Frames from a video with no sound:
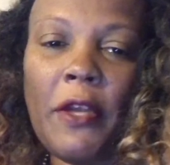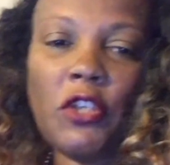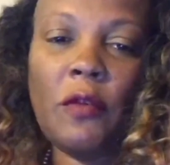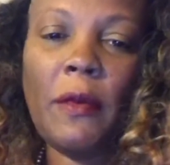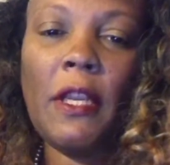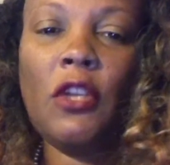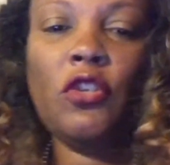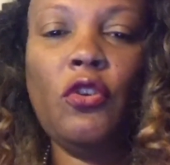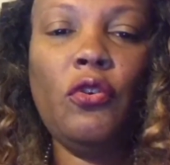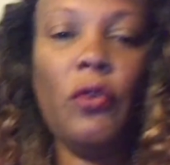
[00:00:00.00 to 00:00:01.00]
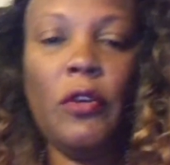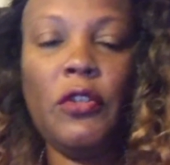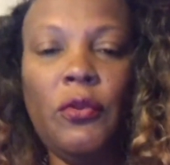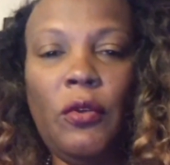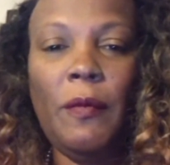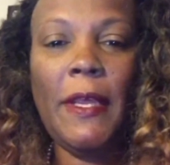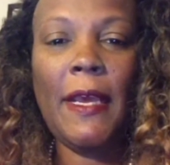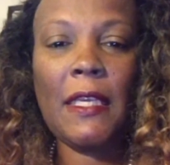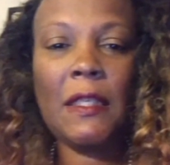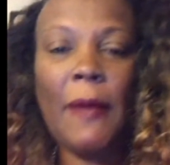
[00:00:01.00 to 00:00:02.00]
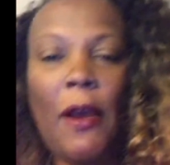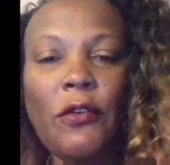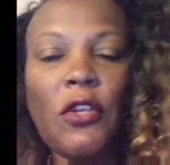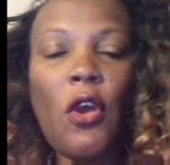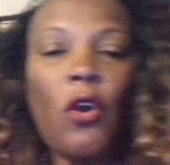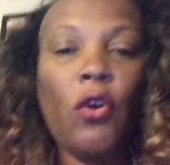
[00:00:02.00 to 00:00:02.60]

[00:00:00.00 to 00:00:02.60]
pension money to your soon-to-be ex-spouse,